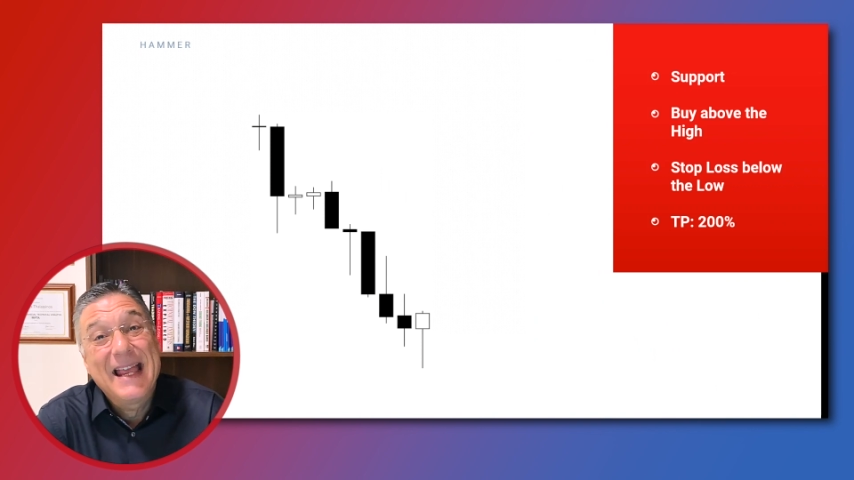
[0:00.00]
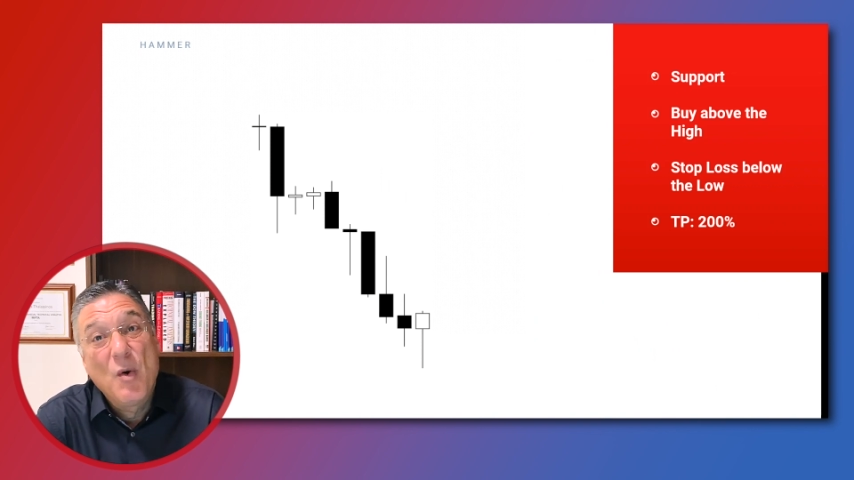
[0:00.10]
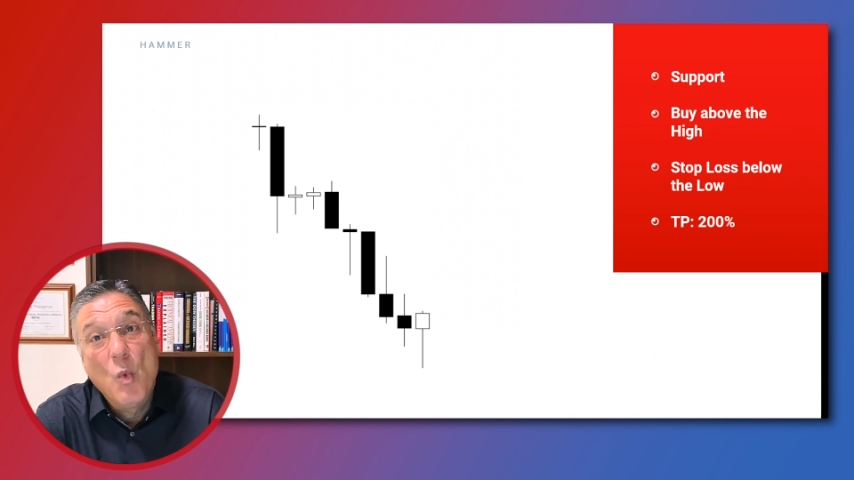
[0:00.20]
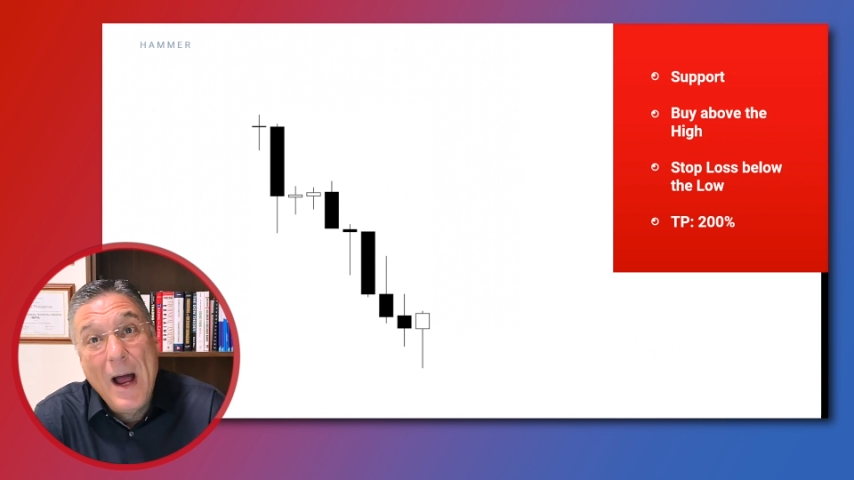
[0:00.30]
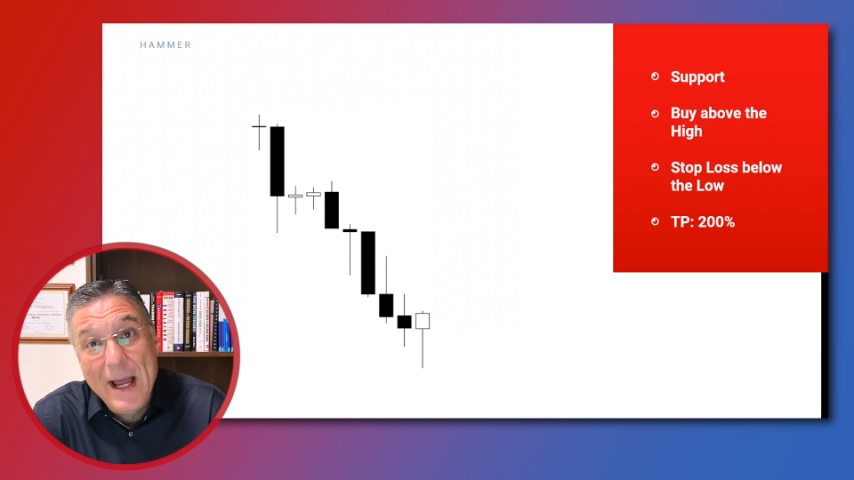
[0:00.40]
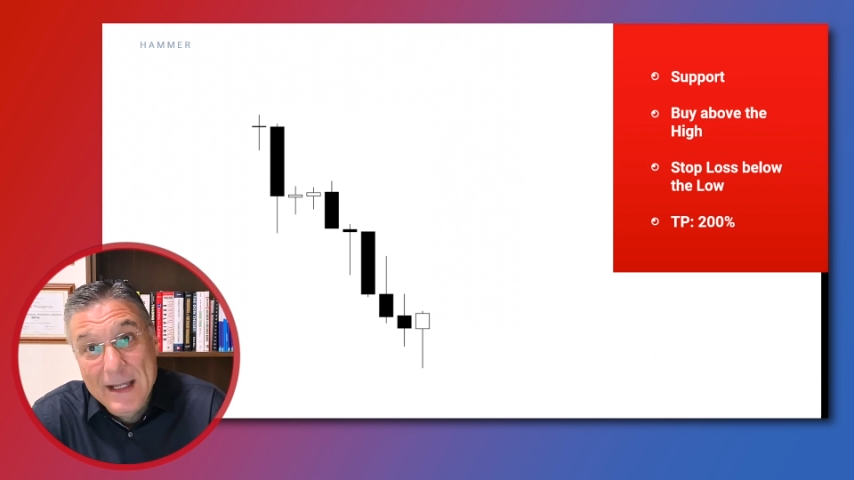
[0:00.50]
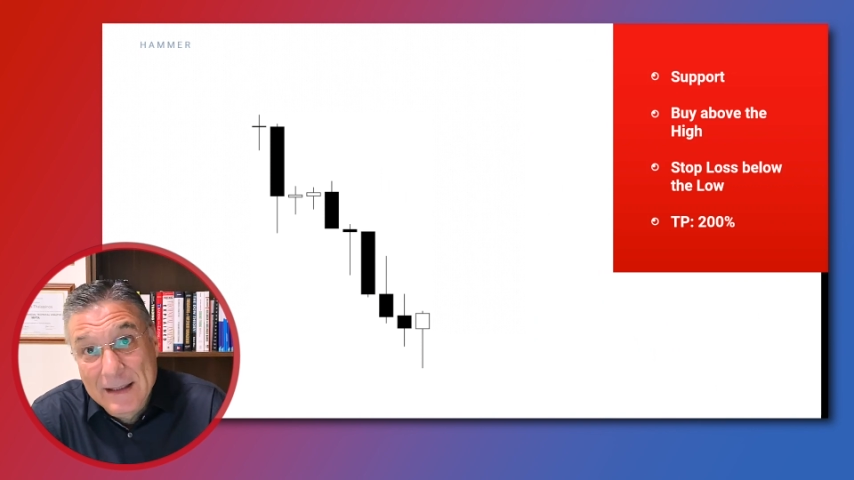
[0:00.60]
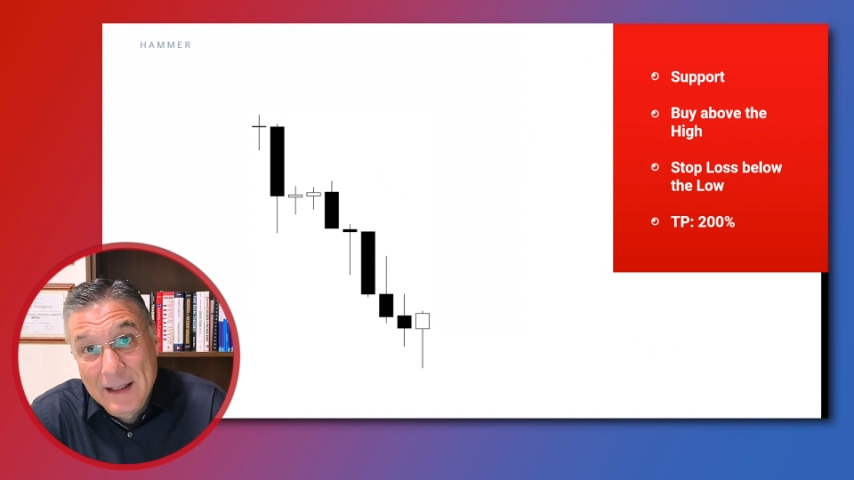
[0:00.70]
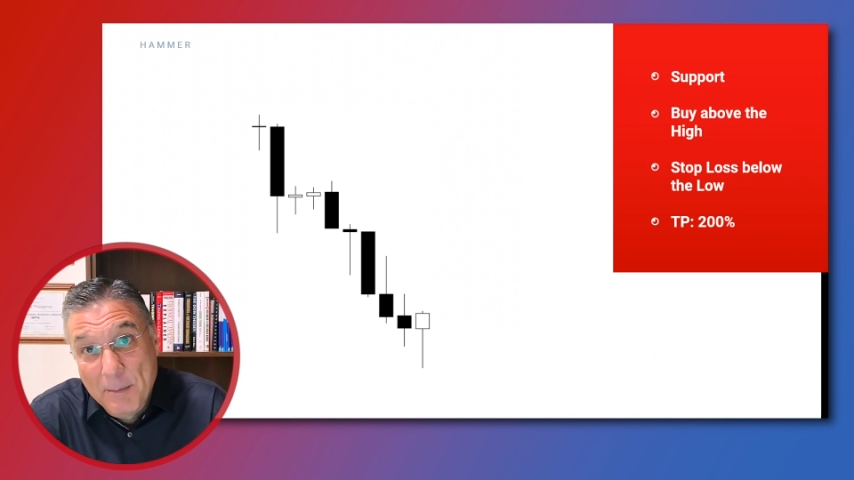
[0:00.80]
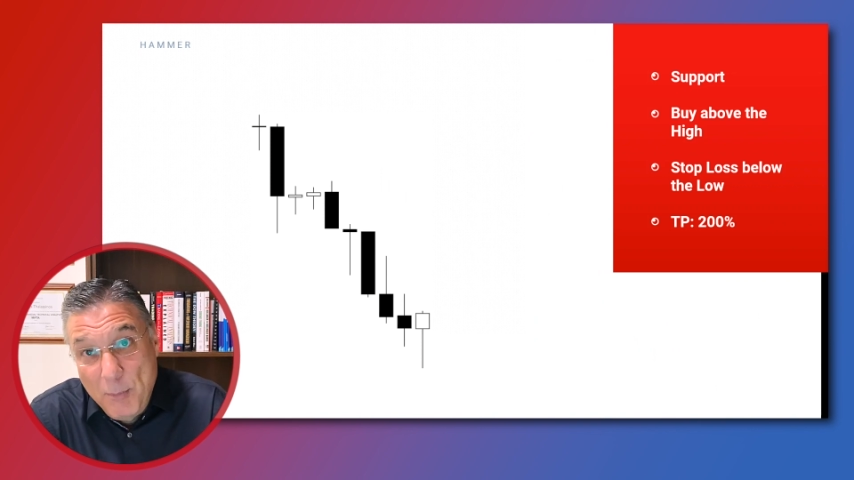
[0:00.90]
a white
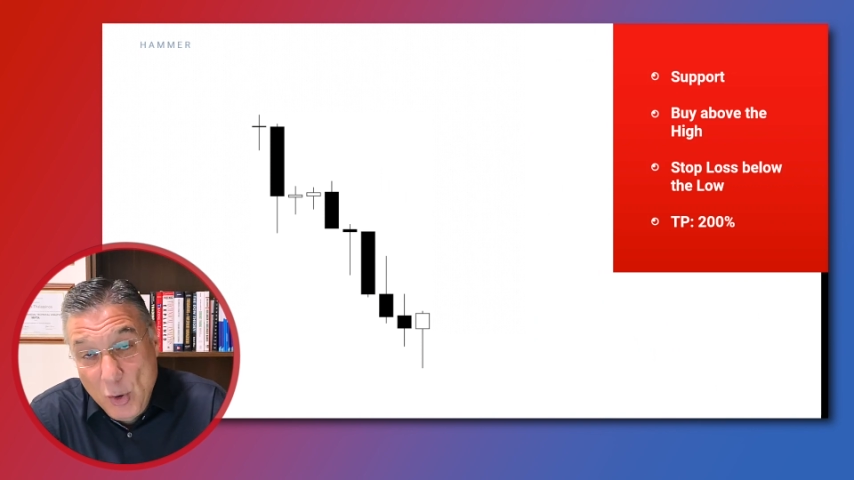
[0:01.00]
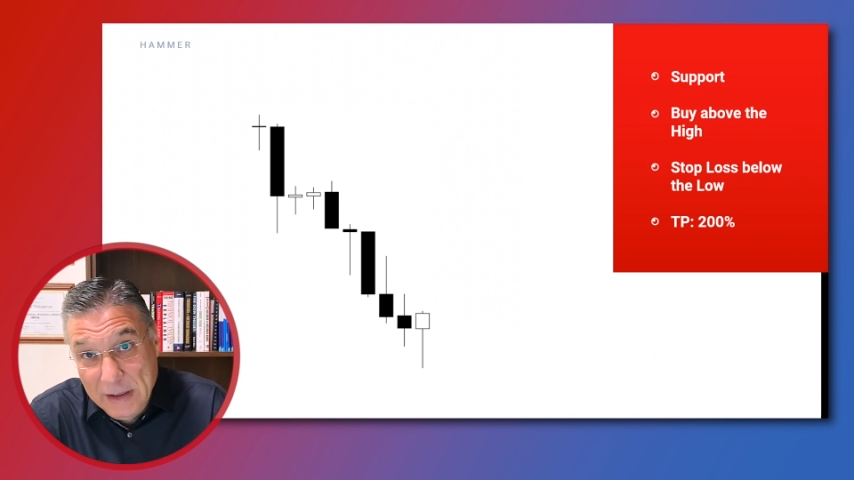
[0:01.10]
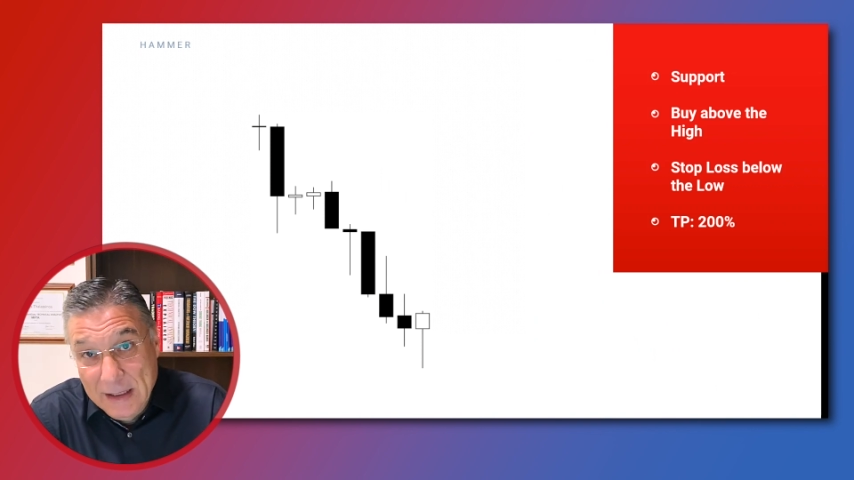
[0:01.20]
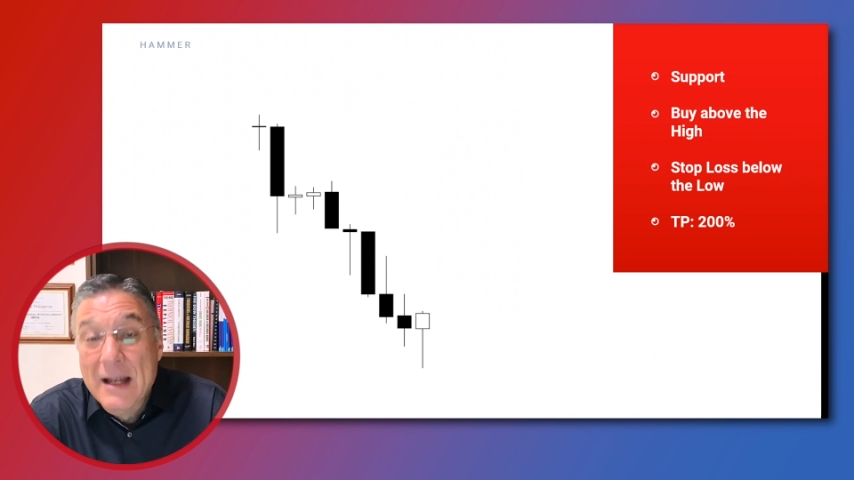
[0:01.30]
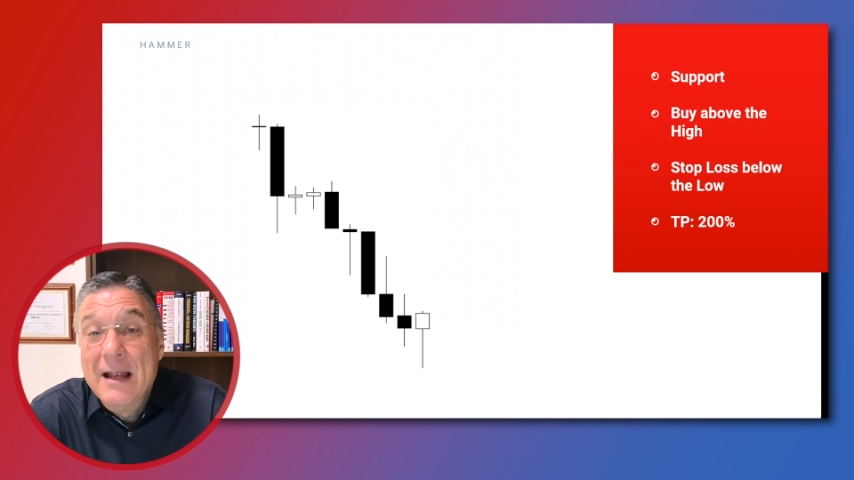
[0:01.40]
body.